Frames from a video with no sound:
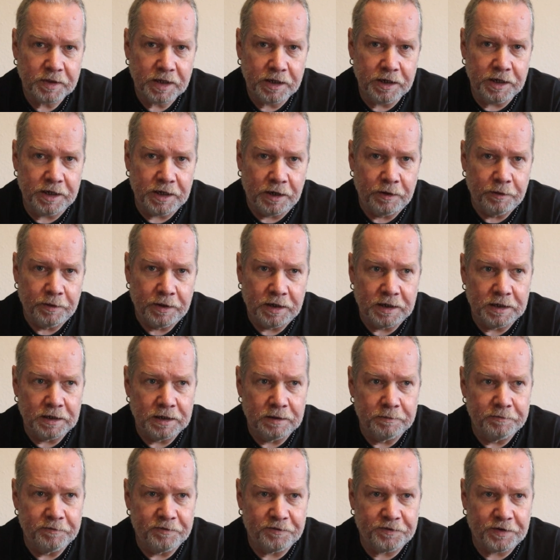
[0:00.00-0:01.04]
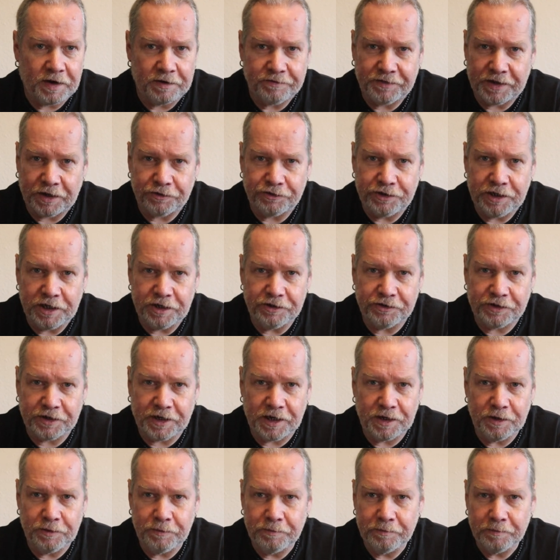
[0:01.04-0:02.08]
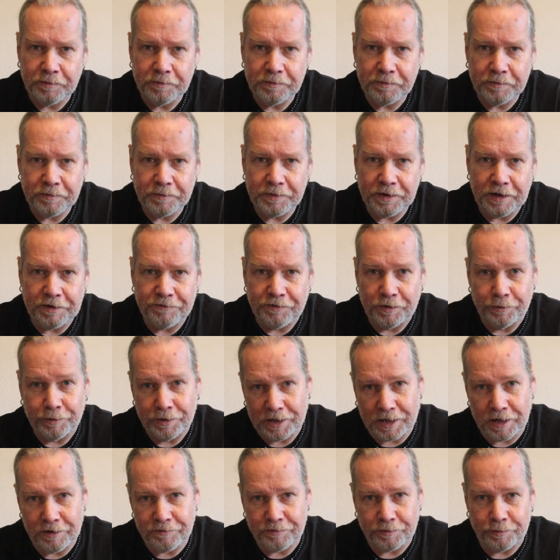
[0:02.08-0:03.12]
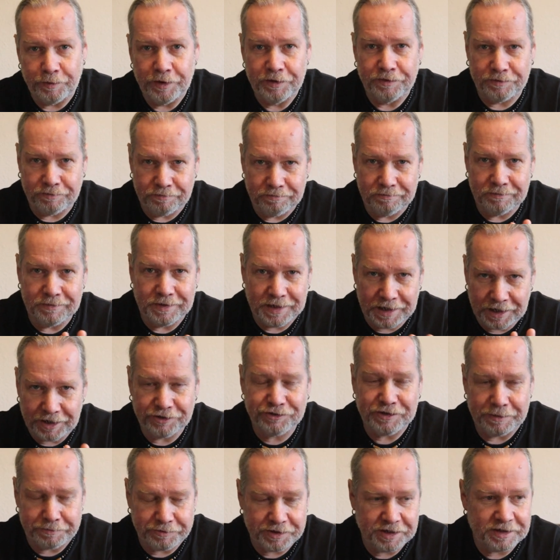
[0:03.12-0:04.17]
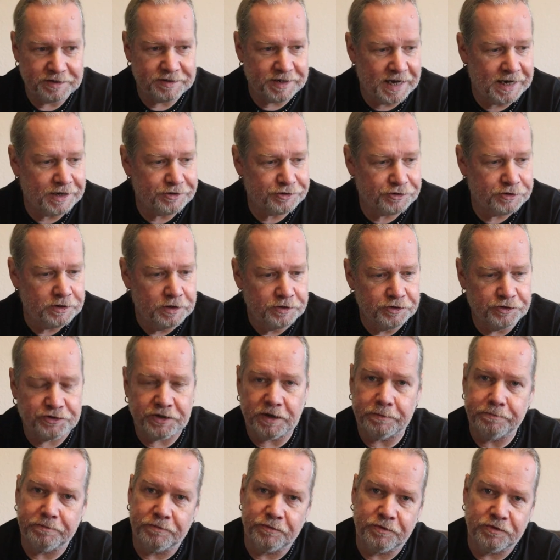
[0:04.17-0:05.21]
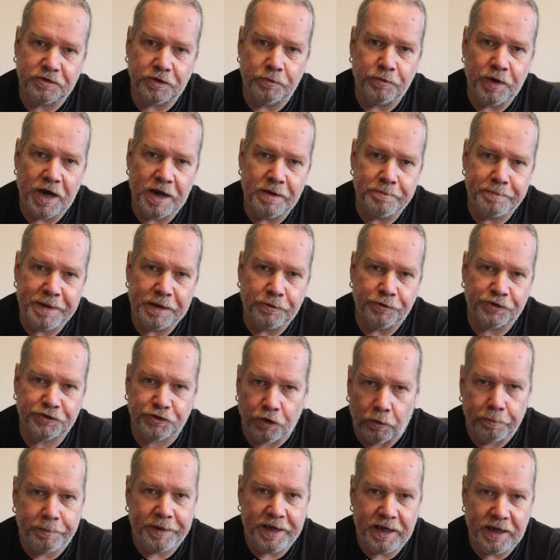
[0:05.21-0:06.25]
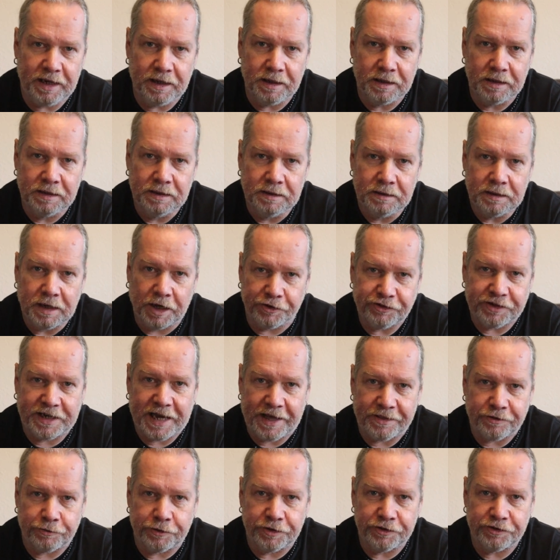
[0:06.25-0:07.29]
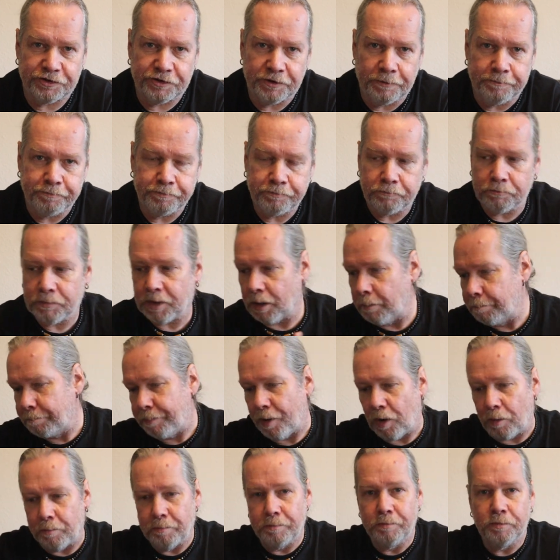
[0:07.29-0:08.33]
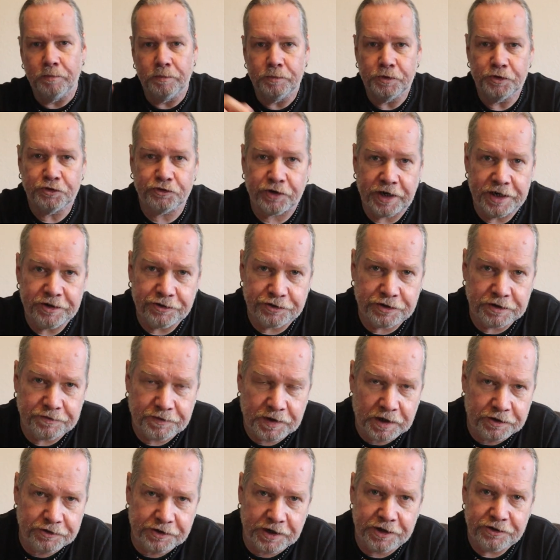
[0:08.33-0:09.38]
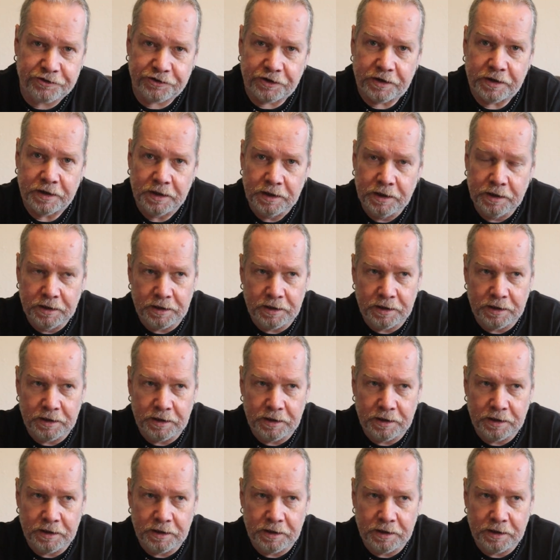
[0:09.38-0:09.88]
You know, 5,000 years ago, if you want to go with the accepted text, to where people stopped being hunter-gatherers, bomb straight into civilization.